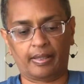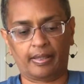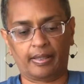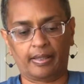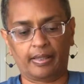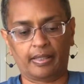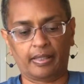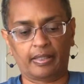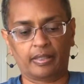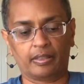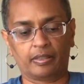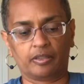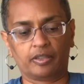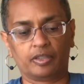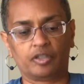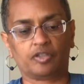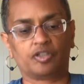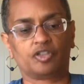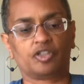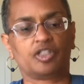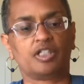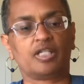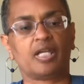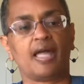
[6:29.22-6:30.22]
And
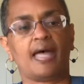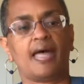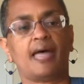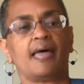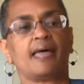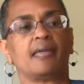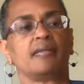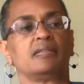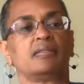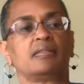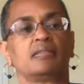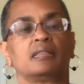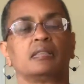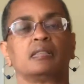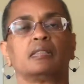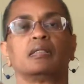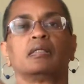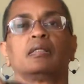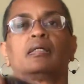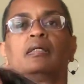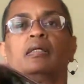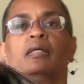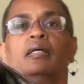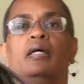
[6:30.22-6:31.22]
she has
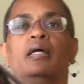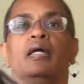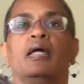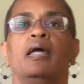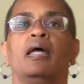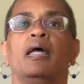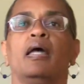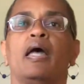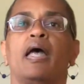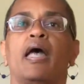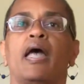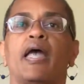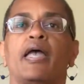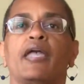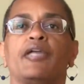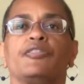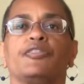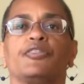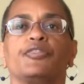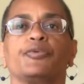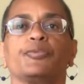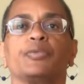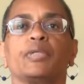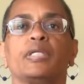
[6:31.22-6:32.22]
a